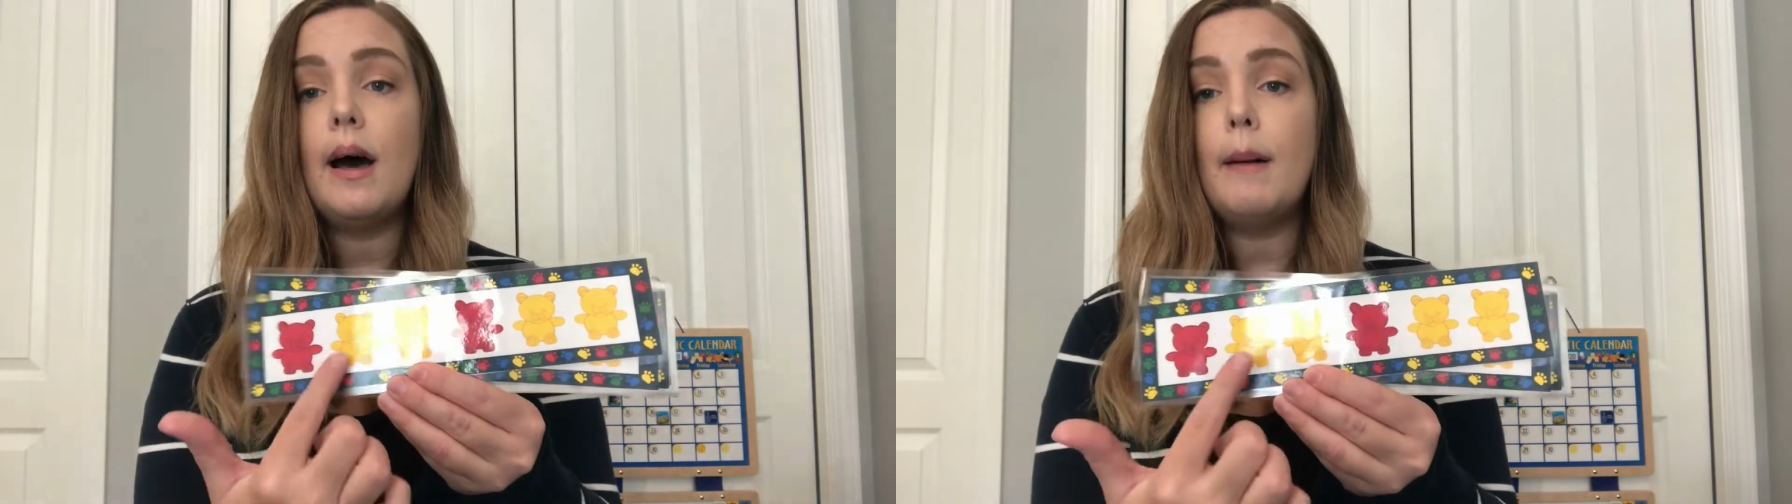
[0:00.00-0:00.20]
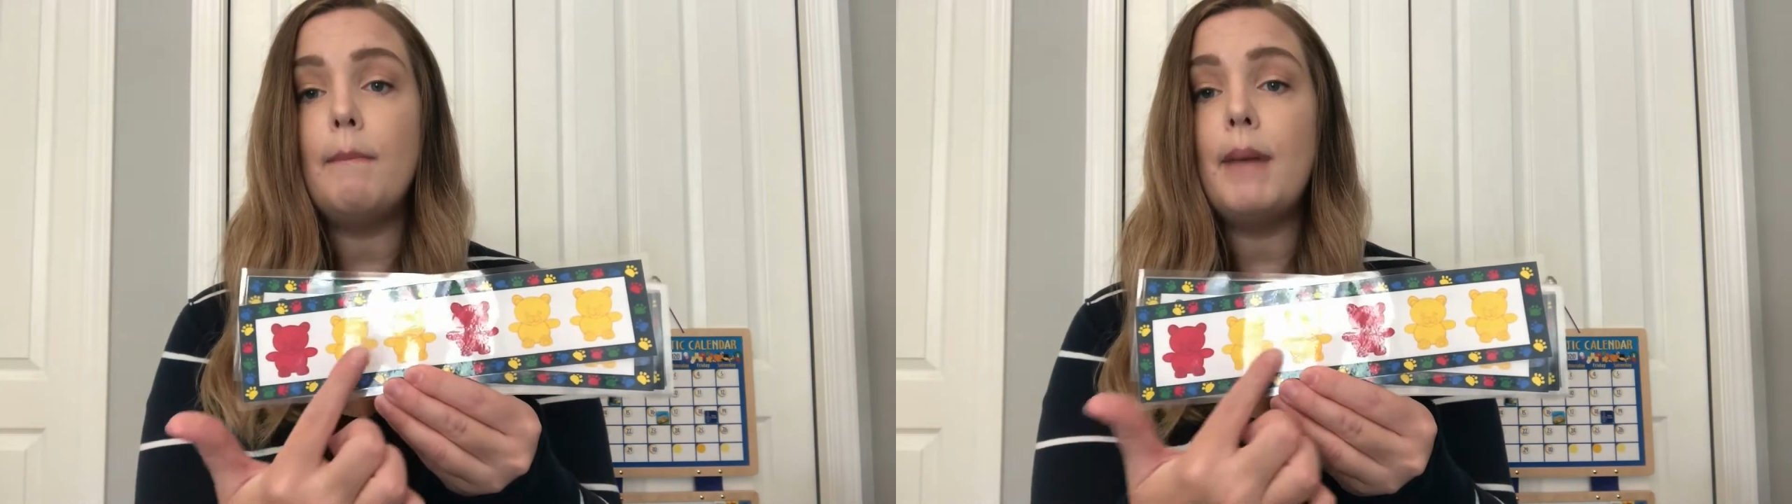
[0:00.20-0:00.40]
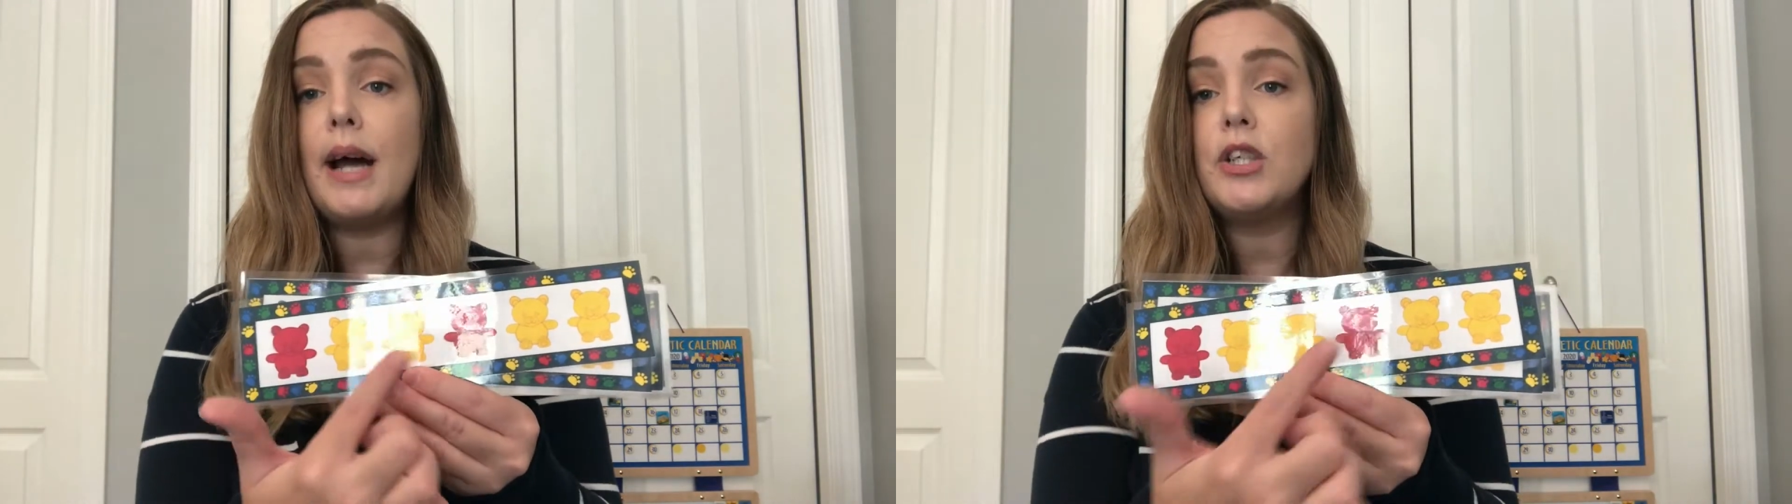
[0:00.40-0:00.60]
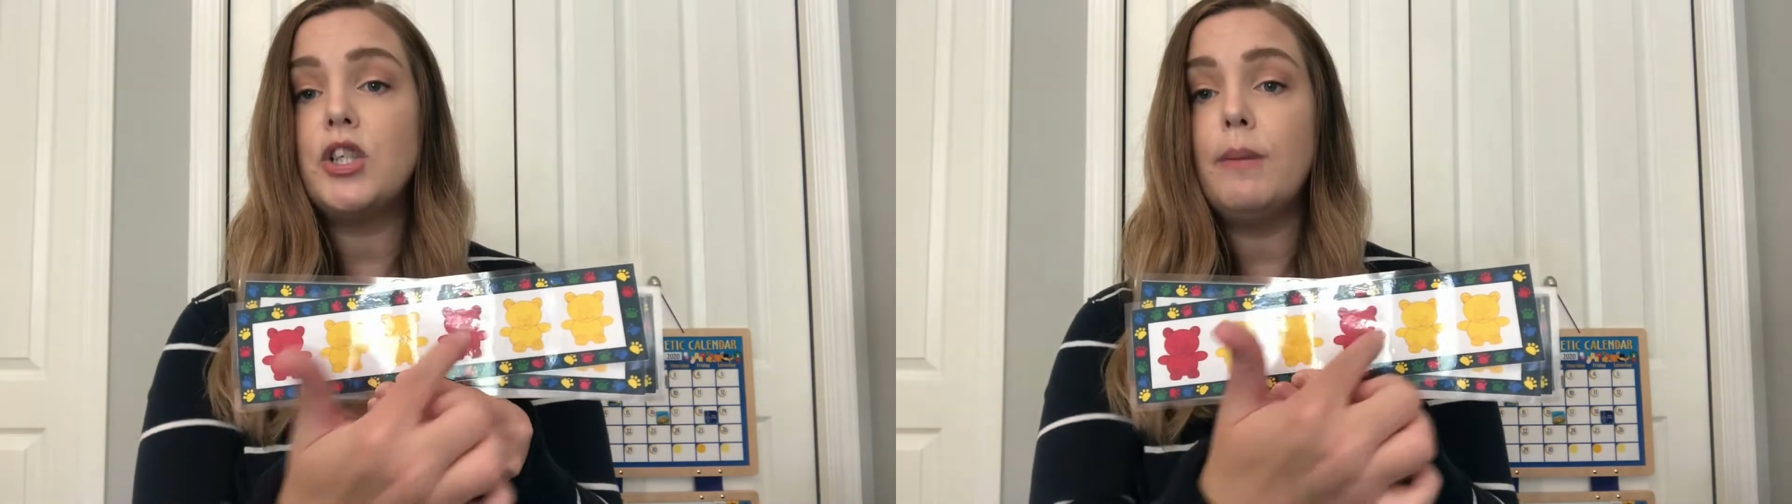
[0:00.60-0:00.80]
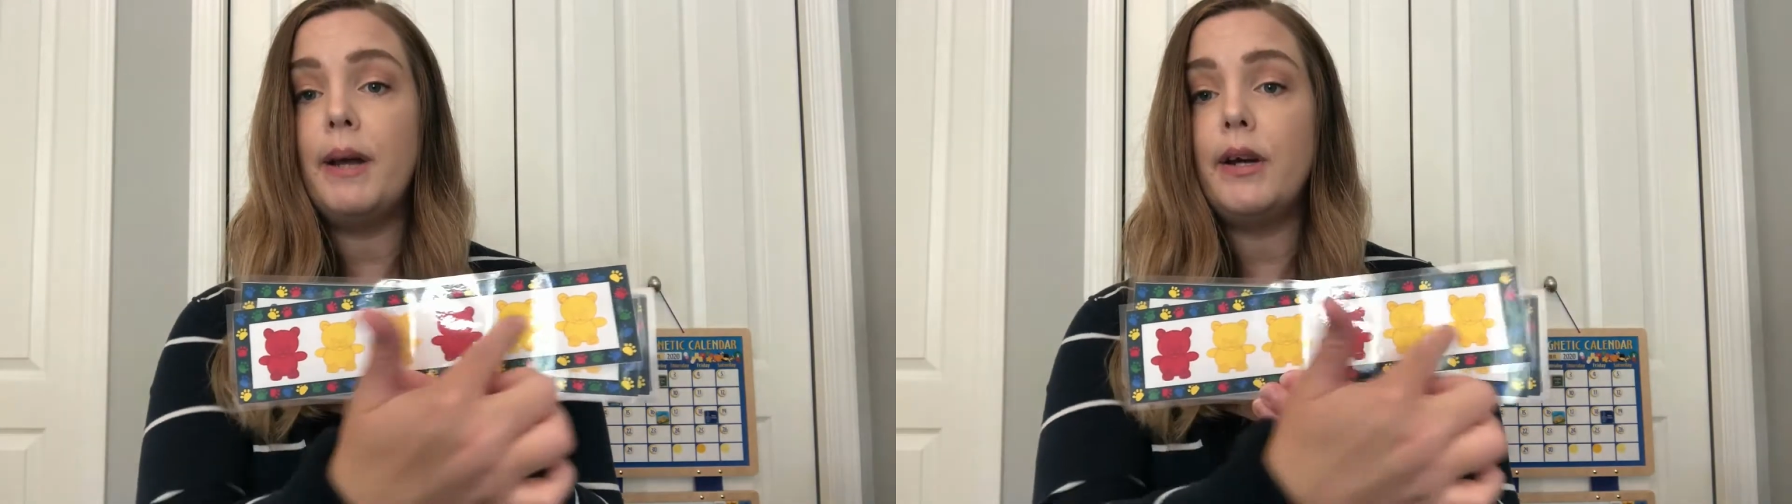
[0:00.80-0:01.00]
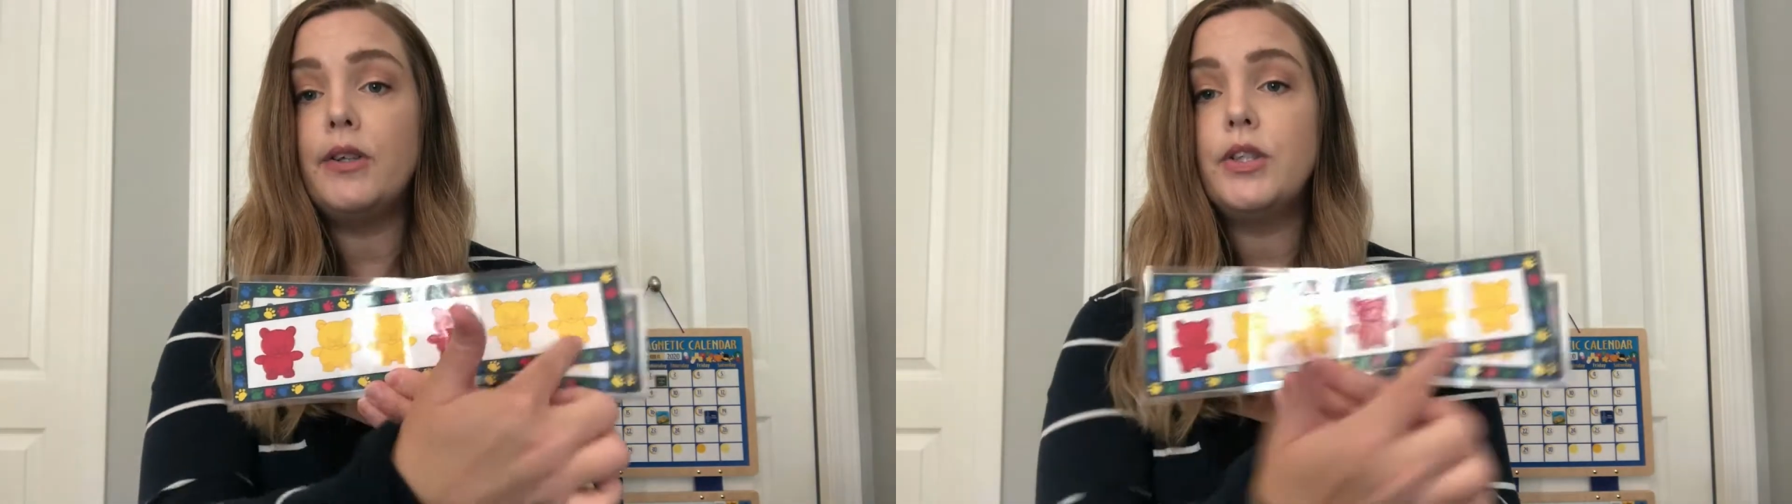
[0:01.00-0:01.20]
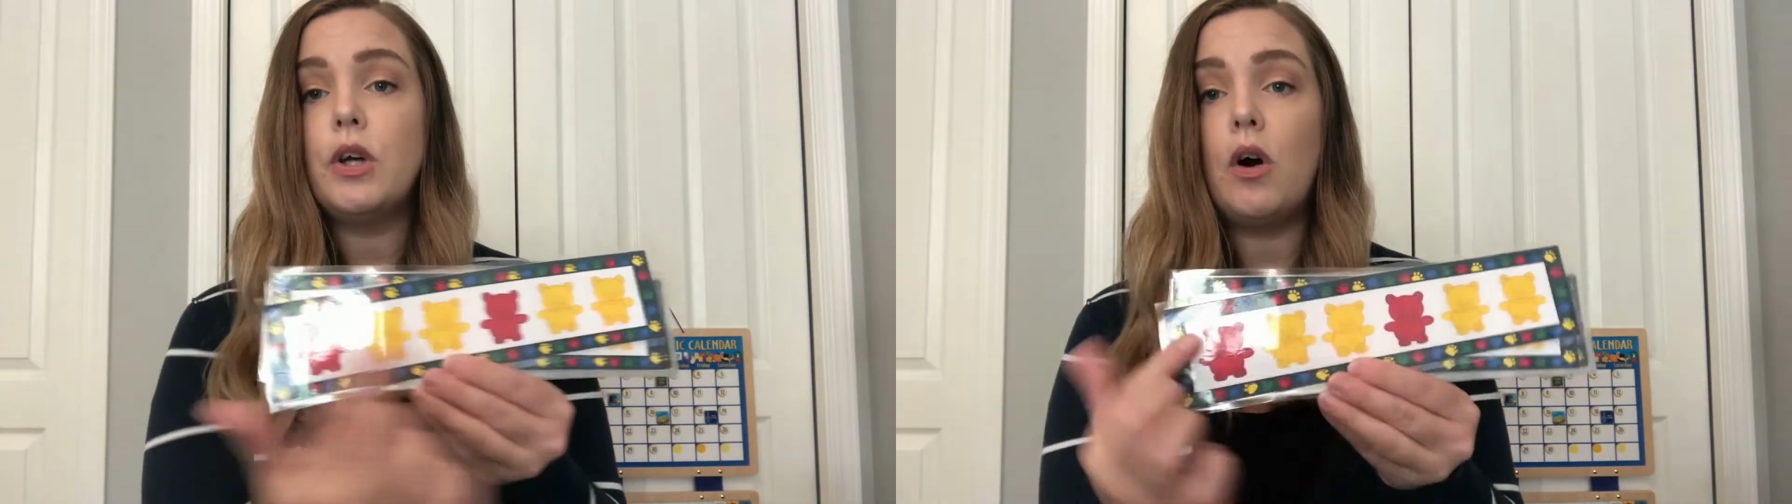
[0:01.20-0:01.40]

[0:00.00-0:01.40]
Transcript: match the bears